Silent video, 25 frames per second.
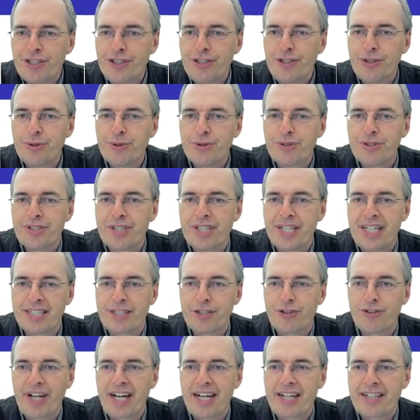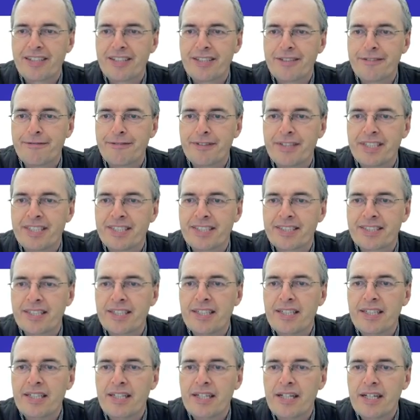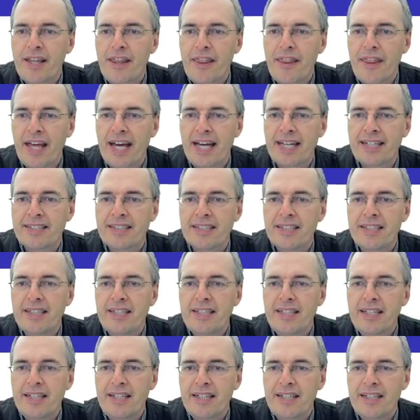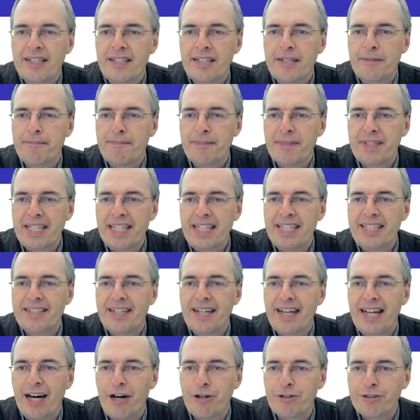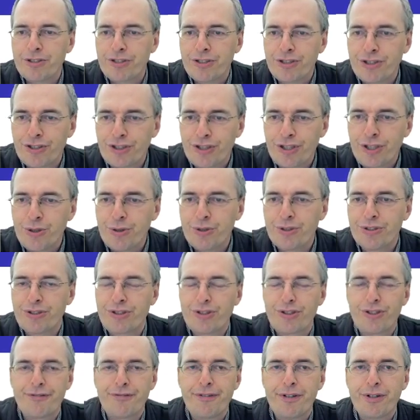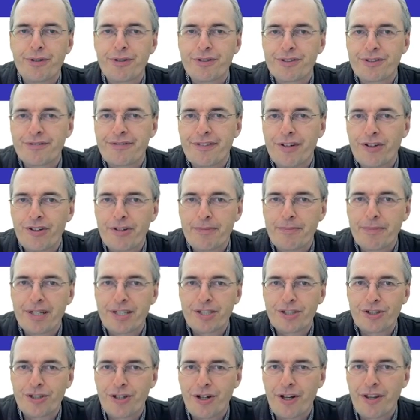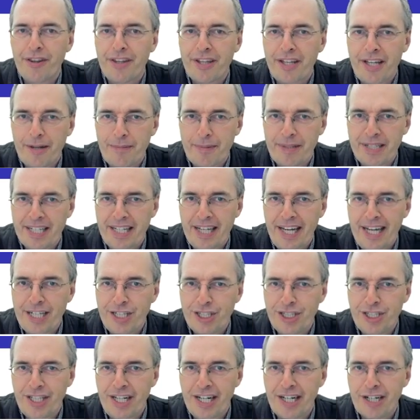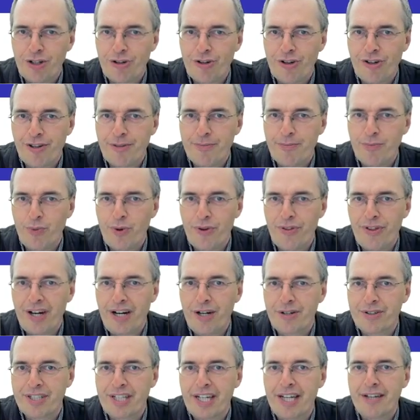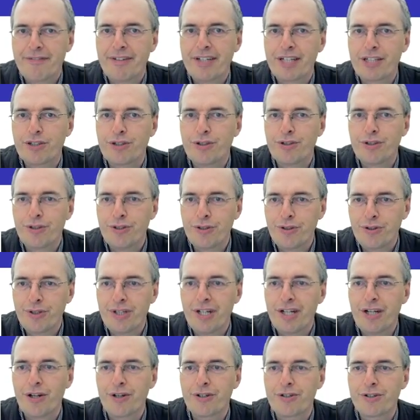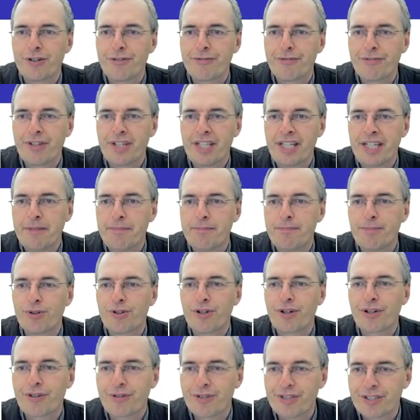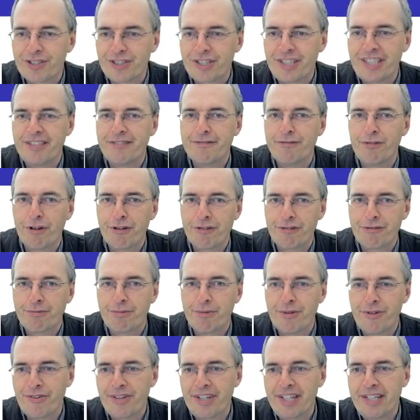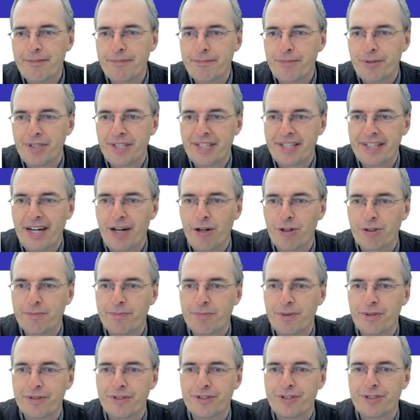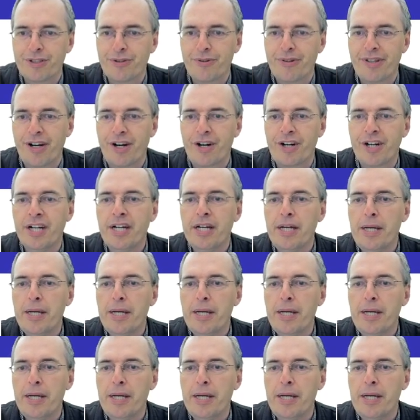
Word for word: use attractive is that um, it allows students to focus very much on the application algorithm without having to do a lot of the bureaucracy involved with input and output. So there are